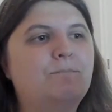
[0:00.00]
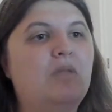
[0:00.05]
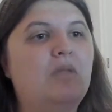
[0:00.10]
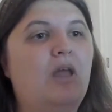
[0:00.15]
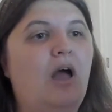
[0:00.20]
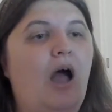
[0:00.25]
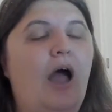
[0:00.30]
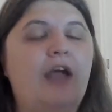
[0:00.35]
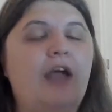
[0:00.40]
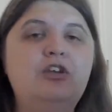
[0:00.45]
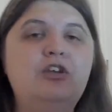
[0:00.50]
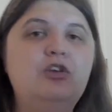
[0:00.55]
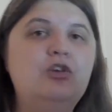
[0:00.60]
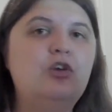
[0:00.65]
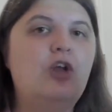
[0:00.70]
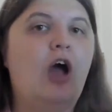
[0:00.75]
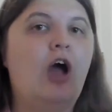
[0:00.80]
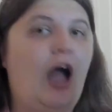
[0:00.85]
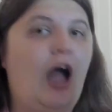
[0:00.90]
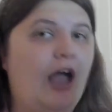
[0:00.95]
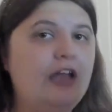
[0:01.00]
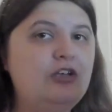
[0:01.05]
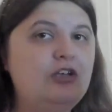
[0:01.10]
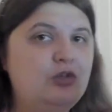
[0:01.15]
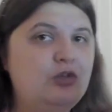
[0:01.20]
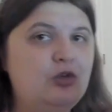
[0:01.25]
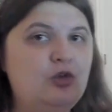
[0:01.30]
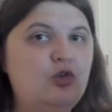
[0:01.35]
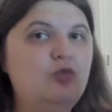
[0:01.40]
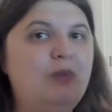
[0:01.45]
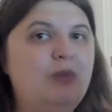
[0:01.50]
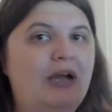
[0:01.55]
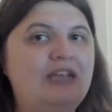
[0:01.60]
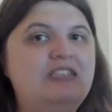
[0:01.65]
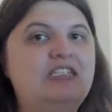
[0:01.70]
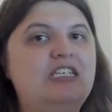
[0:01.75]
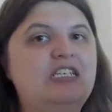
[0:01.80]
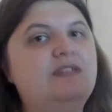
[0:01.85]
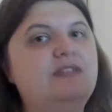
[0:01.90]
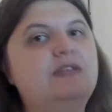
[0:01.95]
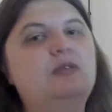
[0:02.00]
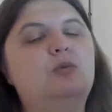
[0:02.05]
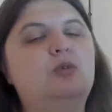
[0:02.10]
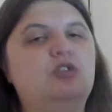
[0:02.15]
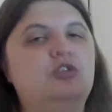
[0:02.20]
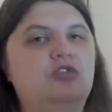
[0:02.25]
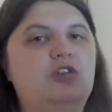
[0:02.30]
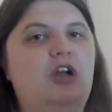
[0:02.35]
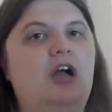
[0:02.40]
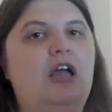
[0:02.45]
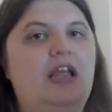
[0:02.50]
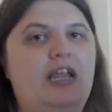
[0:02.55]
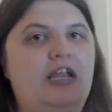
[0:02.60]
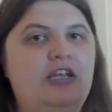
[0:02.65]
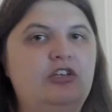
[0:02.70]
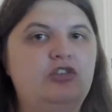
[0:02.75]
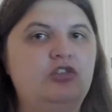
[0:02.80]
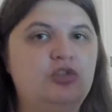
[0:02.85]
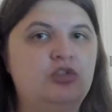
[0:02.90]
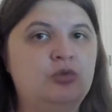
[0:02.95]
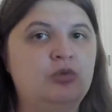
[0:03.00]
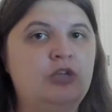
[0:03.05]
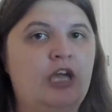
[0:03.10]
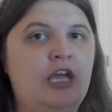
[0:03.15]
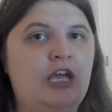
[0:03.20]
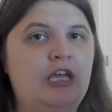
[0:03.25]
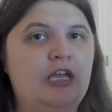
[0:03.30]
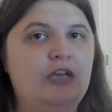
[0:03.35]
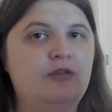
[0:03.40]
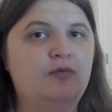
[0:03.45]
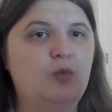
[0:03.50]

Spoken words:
I knew my TV was not a 2K,